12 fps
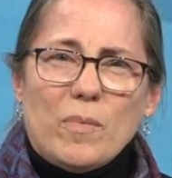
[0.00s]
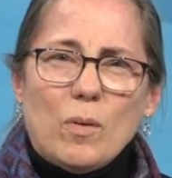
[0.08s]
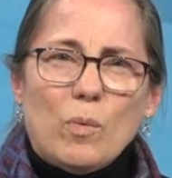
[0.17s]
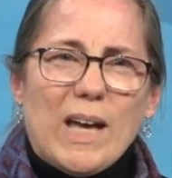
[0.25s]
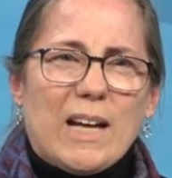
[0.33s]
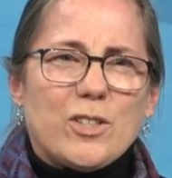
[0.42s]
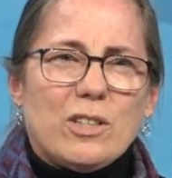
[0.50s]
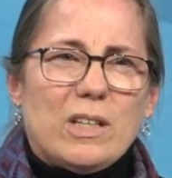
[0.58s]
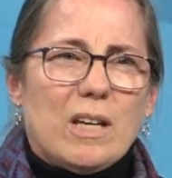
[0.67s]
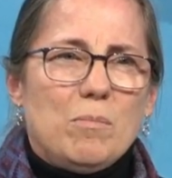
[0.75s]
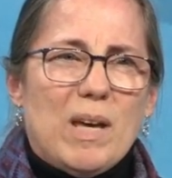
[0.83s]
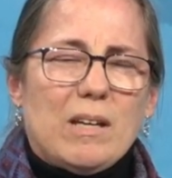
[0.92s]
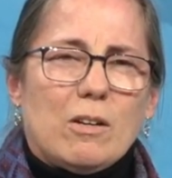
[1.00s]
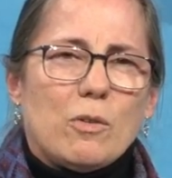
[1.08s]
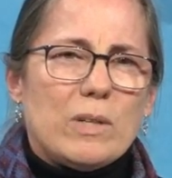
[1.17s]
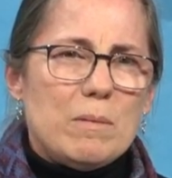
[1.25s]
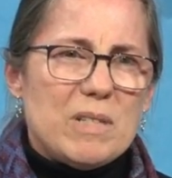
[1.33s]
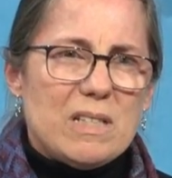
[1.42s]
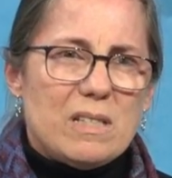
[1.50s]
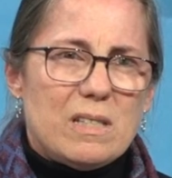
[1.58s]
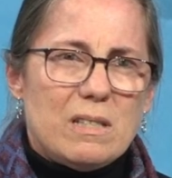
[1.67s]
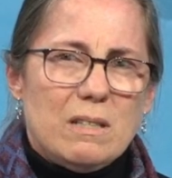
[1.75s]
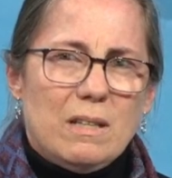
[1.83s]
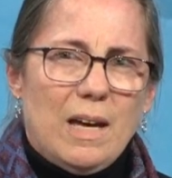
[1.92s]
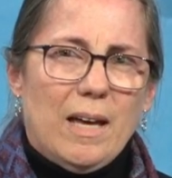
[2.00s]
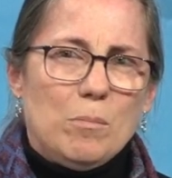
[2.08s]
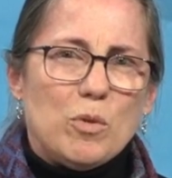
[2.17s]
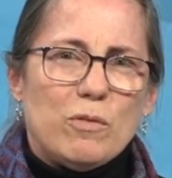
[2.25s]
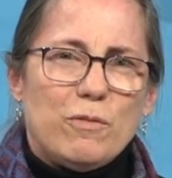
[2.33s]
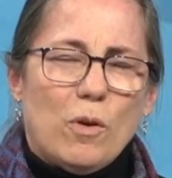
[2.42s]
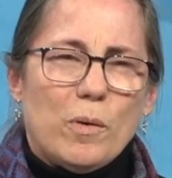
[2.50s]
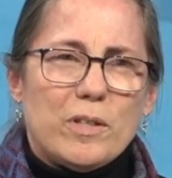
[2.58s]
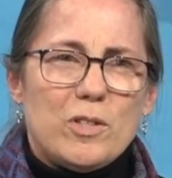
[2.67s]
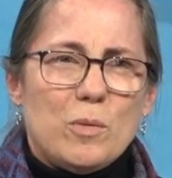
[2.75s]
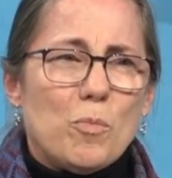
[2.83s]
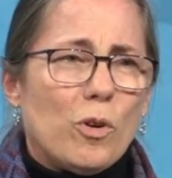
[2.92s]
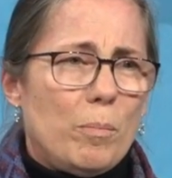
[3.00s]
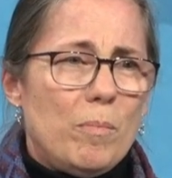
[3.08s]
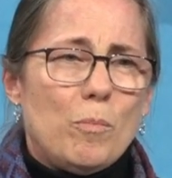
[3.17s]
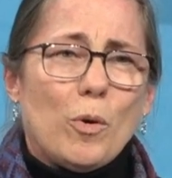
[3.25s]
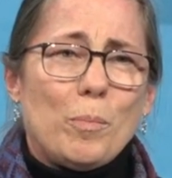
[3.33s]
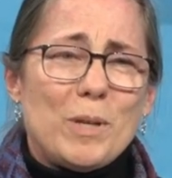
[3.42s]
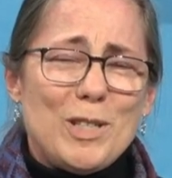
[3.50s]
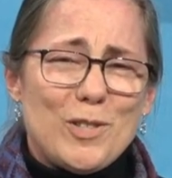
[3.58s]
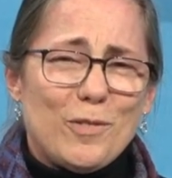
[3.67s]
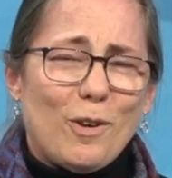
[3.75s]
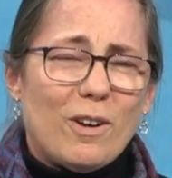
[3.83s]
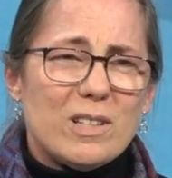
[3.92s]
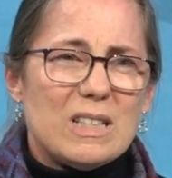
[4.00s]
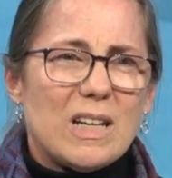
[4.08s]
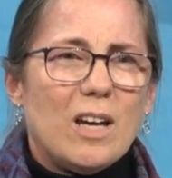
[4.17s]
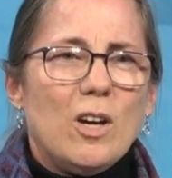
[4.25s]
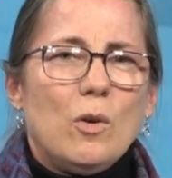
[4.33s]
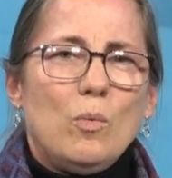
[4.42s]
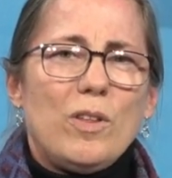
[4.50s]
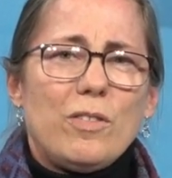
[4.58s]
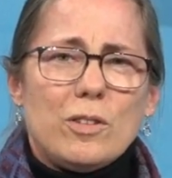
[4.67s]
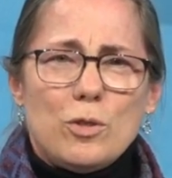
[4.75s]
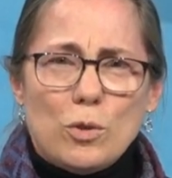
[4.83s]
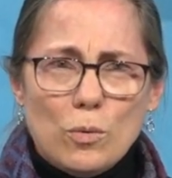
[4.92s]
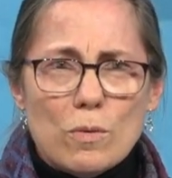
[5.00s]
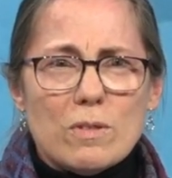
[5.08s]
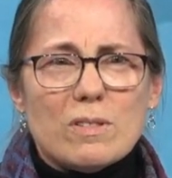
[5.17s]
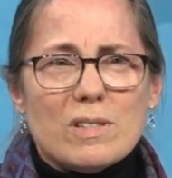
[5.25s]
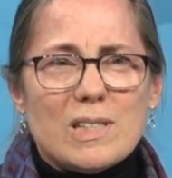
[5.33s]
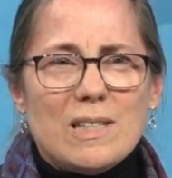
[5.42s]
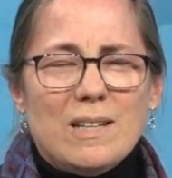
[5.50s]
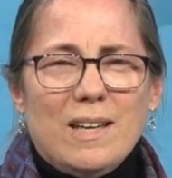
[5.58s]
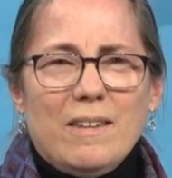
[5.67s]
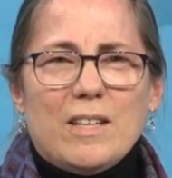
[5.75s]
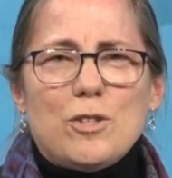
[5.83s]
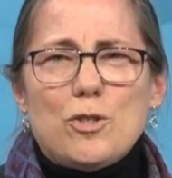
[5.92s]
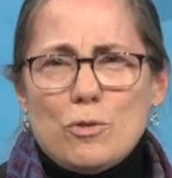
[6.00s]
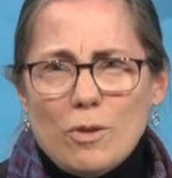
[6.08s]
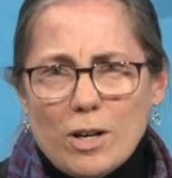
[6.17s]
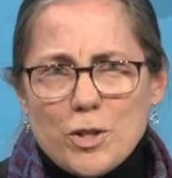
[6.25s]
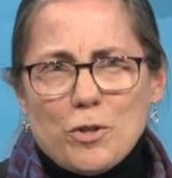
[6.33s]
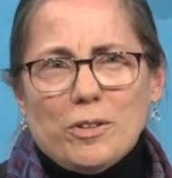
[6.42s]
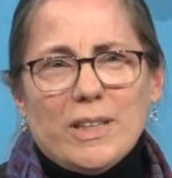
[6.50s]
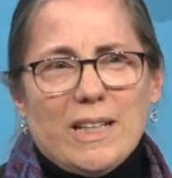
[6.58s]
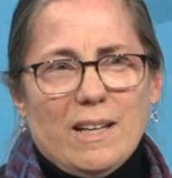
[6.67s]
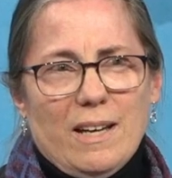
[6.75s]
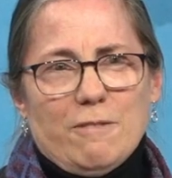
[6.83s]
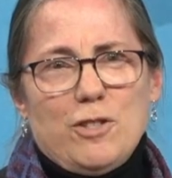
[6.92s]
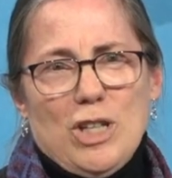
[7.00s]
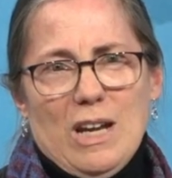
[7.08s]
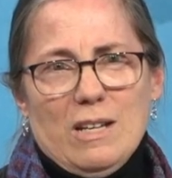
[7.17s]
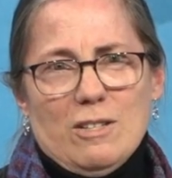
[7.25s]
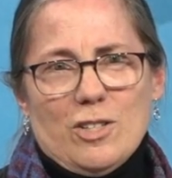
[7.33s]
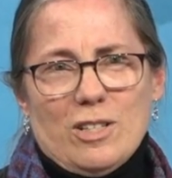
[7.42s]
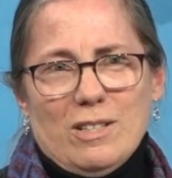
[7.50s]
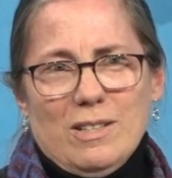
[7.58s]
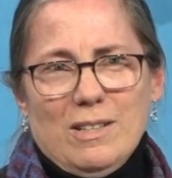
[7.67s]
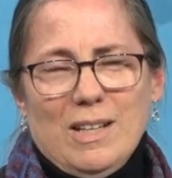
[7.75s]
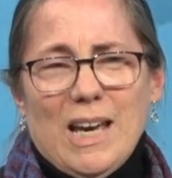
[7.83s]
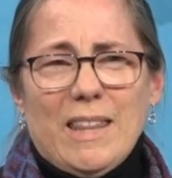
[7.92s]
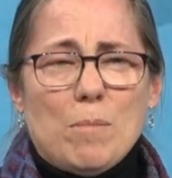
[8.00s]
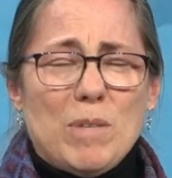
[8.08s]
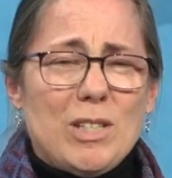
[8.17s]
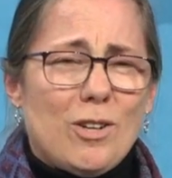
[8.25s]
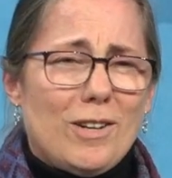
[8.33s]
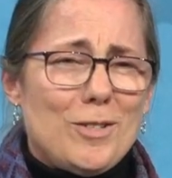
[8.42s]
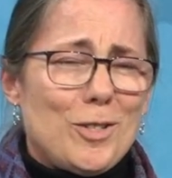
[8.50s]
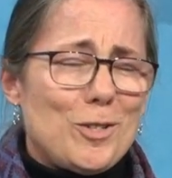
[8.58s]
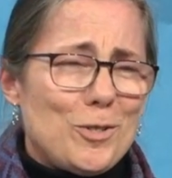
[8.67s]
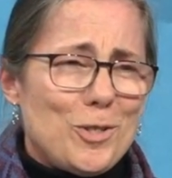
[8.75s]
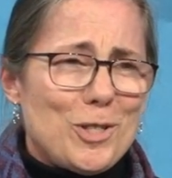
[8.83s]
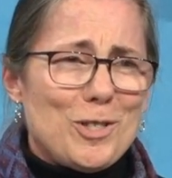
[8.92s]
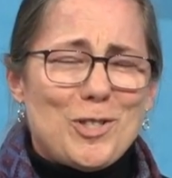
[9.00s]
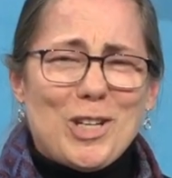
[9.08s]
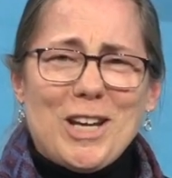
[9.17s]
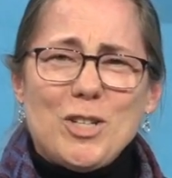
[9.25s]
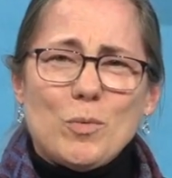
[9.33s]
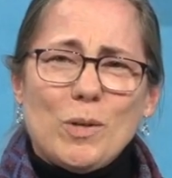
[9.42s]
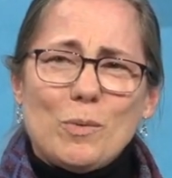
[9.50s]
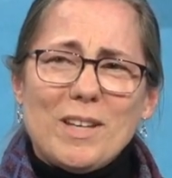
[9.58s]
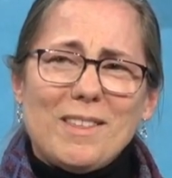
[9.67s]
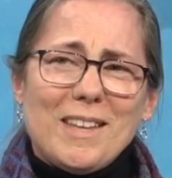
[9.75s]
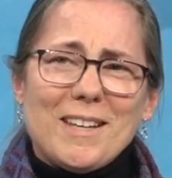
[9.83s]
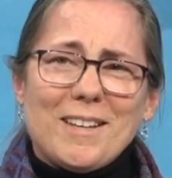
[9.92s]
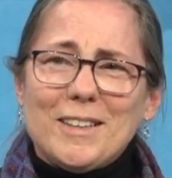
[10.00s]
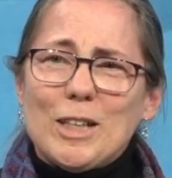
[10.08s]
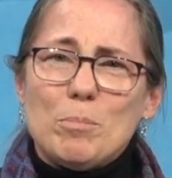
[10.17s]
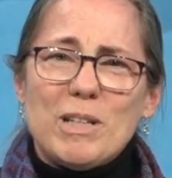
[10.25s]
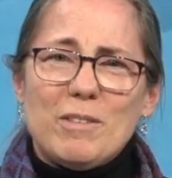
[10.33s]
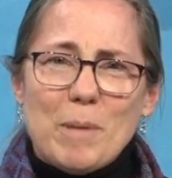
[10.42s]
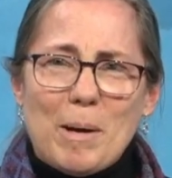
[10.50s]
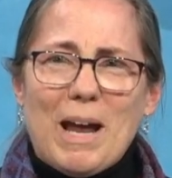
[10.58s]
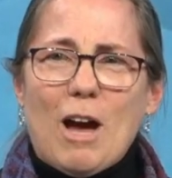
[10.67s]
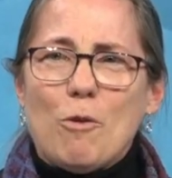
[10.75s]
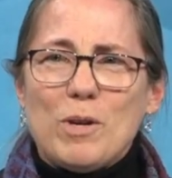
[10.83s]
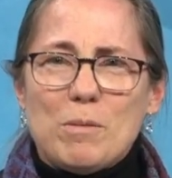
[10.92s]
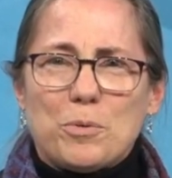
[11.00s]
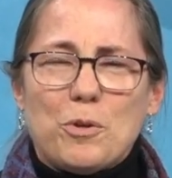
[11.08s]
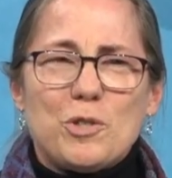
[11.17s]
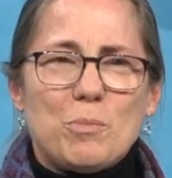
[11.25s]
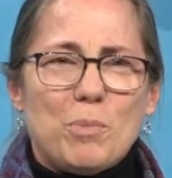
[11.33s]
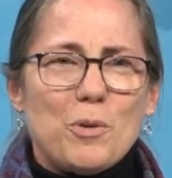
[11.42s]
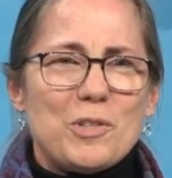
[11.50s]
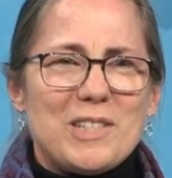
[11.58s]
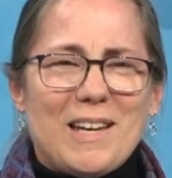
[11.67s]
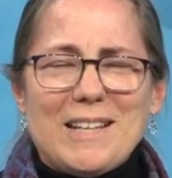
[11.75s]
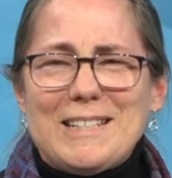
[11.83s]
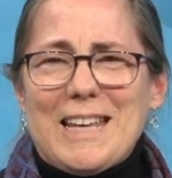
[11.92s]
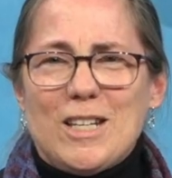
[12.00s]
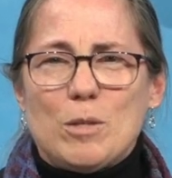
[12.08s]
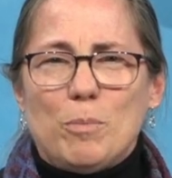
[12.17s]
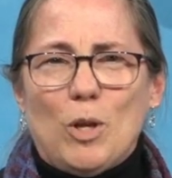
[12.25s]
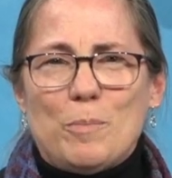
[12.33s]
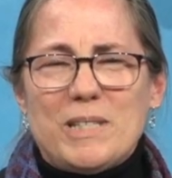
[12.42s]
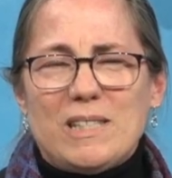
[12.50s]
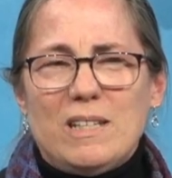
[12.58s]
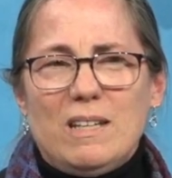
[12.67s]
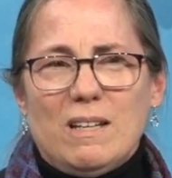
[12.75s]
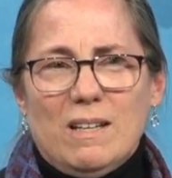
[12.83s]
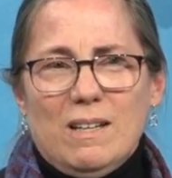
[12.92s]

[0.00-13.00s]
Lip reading: we actually can make agreements and move forward to more peaceful Arctic with the tools that structurally have changed. And that means our institutions change. We rethink a little bit about how we approach both science and diplomacy.